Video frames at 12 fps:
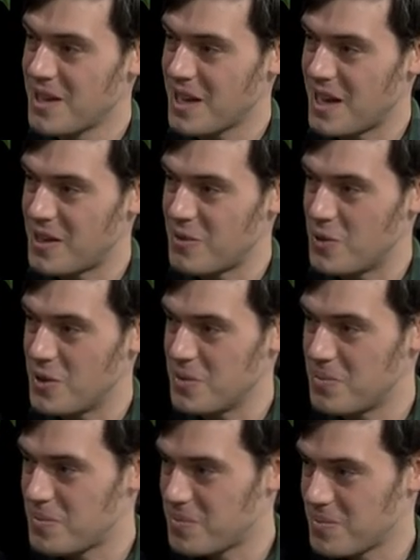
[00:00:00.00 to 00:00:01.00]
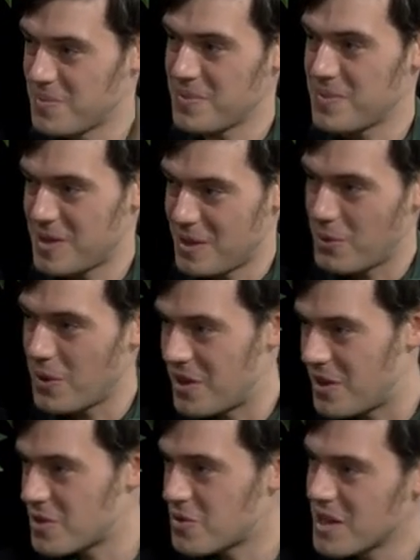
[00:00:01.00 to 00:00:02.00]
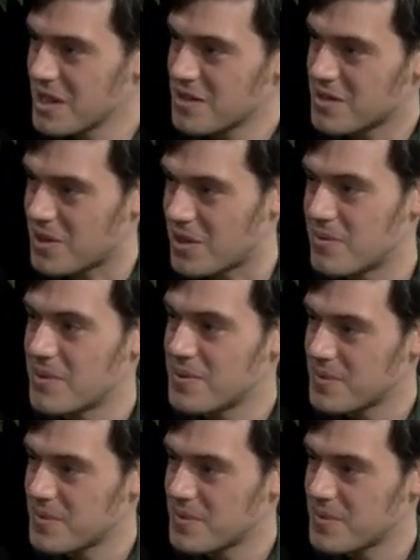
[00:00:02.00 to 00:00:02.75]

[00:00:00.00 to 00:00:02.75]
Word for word: kind of will deploy their strengths, or?